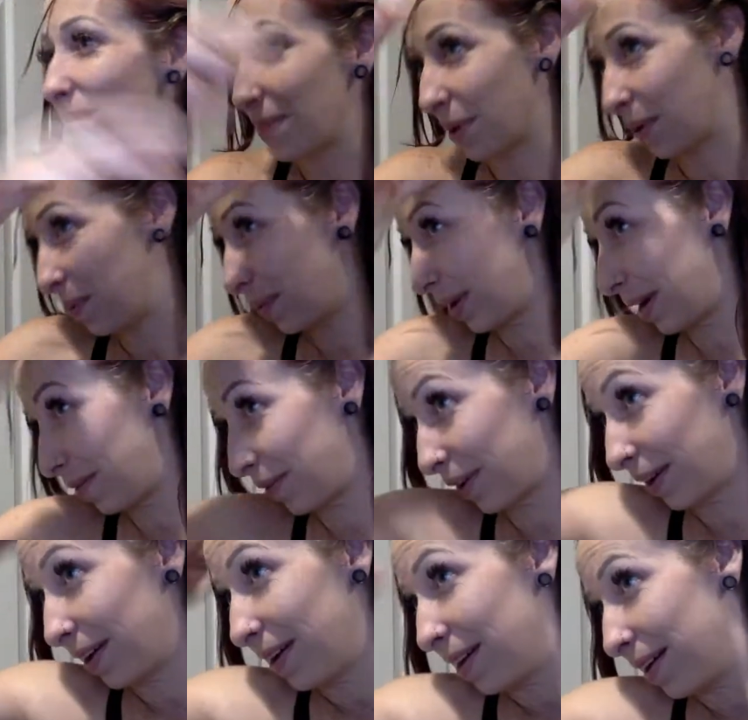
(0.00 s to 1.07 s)
But
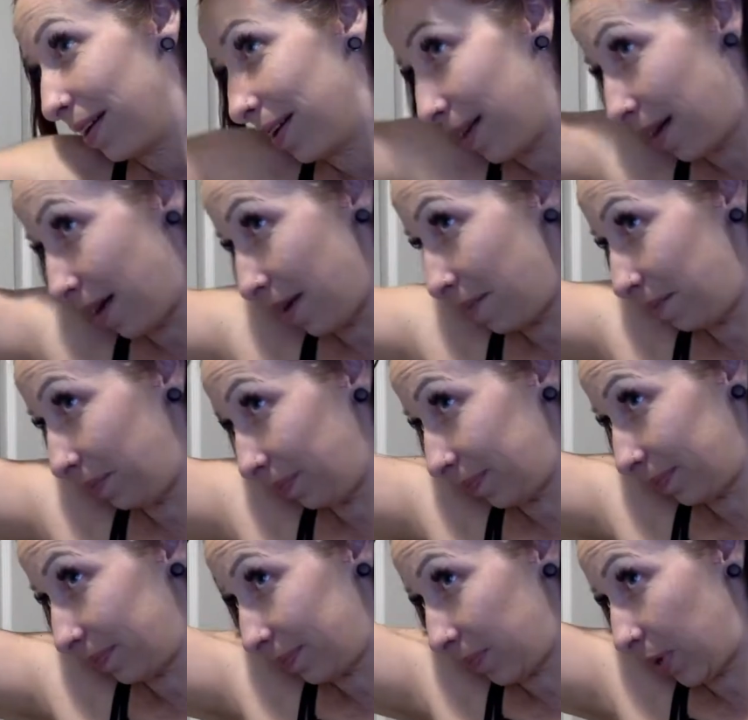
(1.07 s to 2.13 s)
whatever. I'm
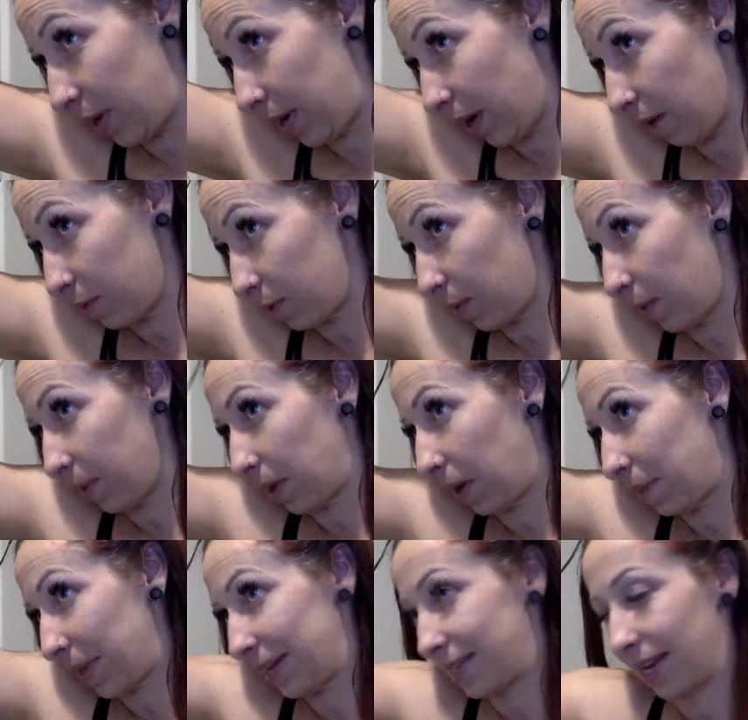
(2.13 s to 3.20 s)
pretty comfortable
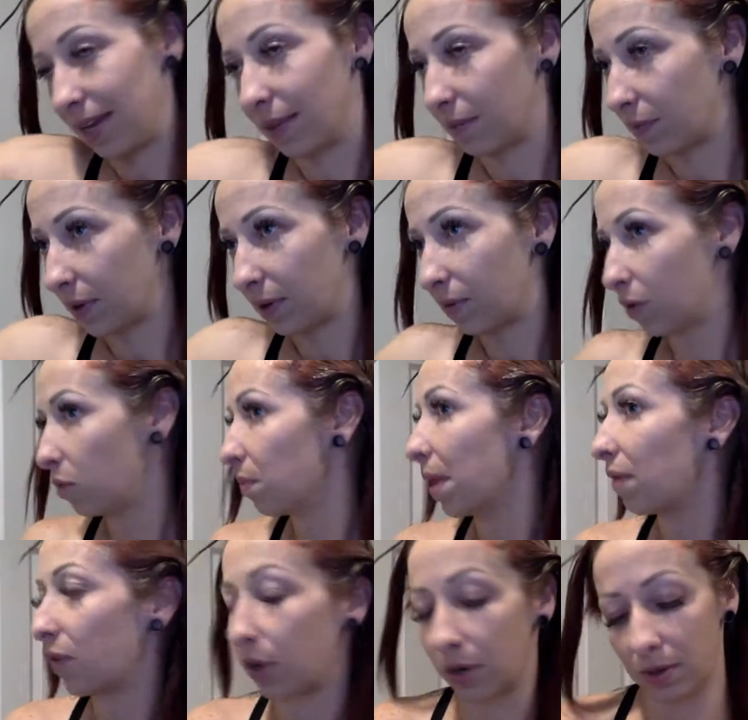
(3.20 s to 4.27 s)
without my teeth in front of
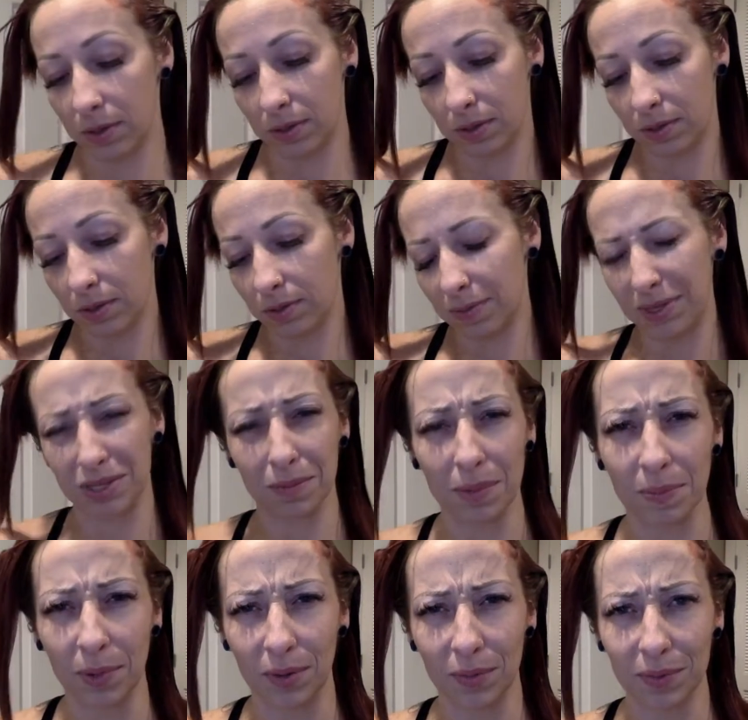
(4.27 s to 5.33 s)
whomever, especially
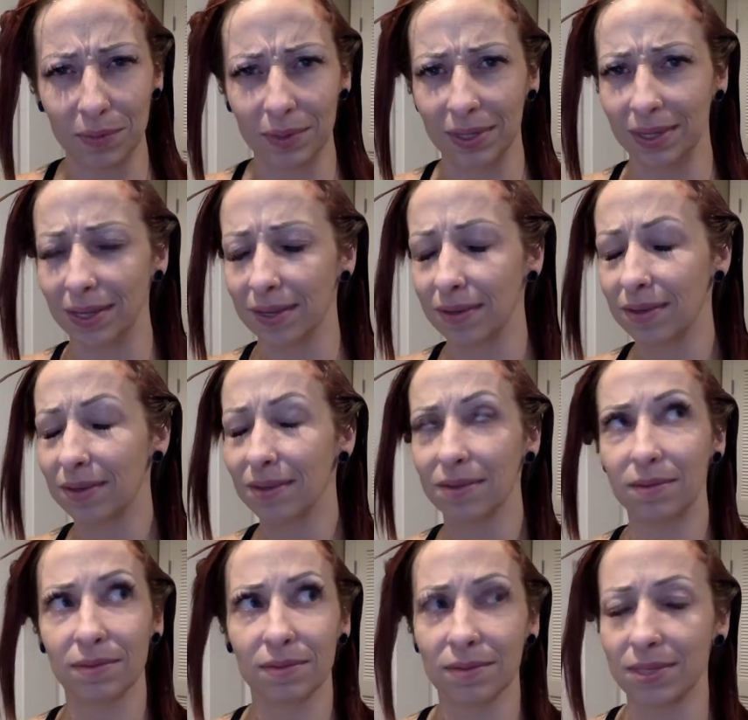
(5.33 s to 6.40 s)
people I won't really
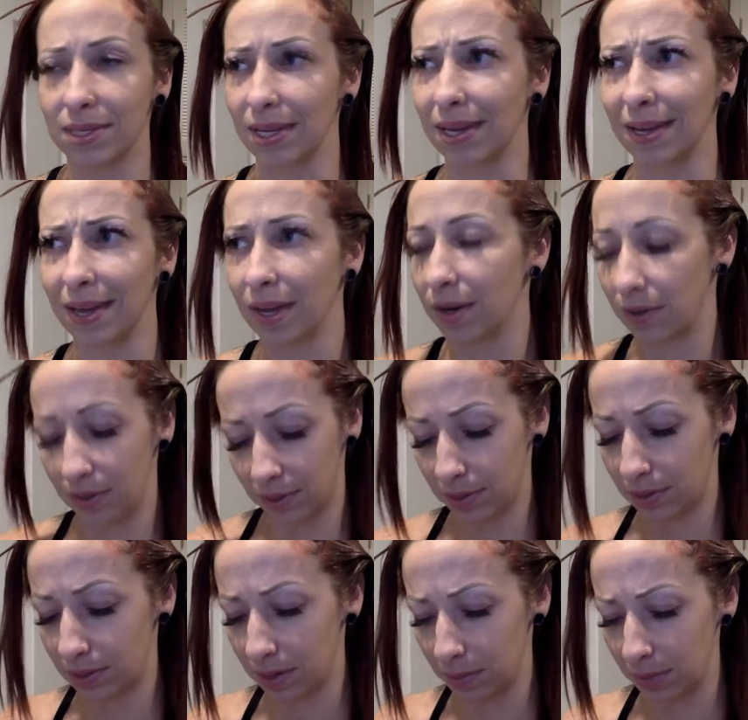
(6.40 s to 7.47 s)
see again.
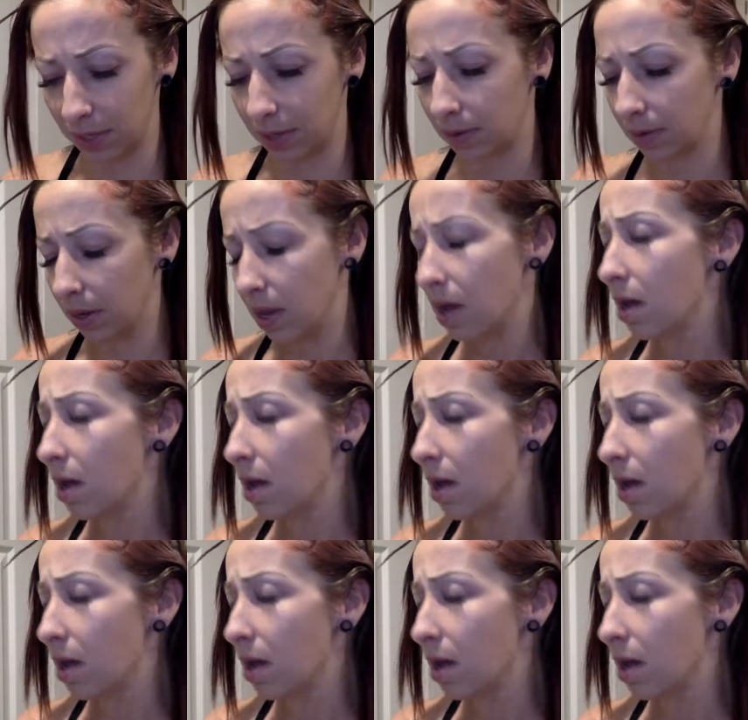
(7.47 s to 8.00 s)
That's not a big deal.